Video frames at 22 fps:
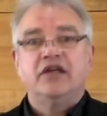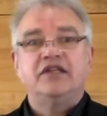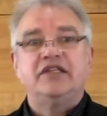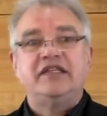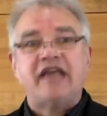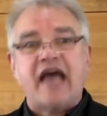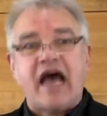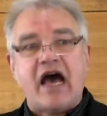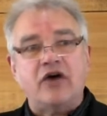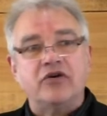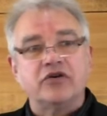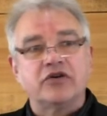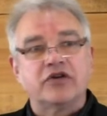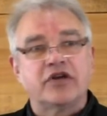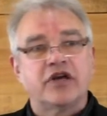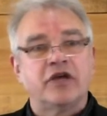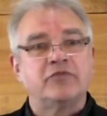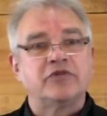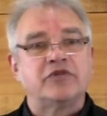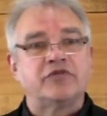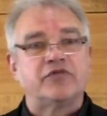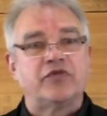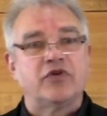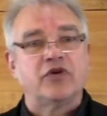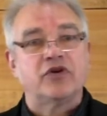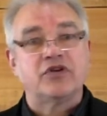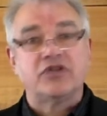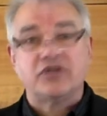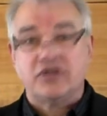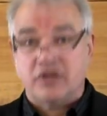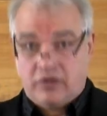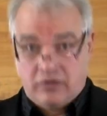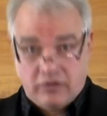Doubt comes
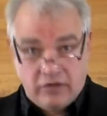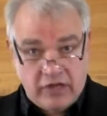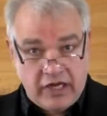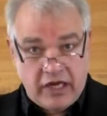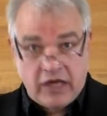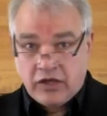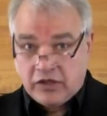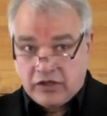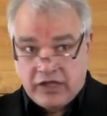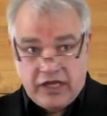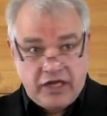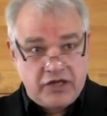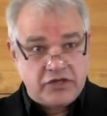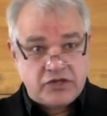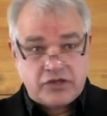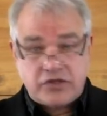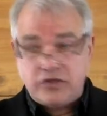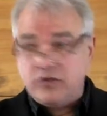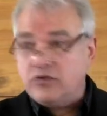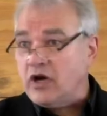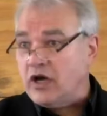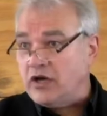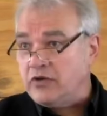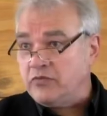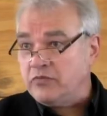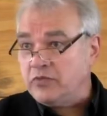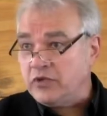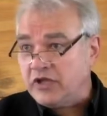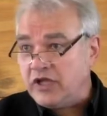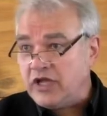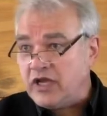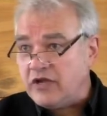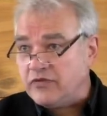first and it leads to
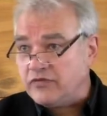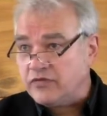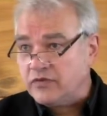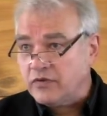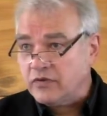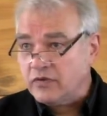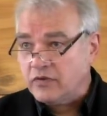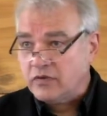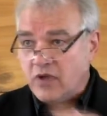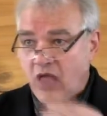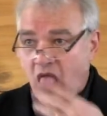unbelief.